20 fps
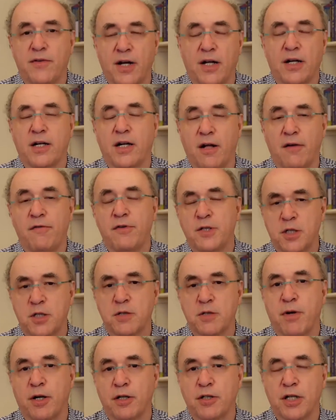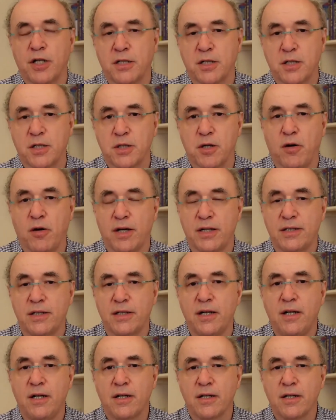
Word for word: done in our physics project and so on.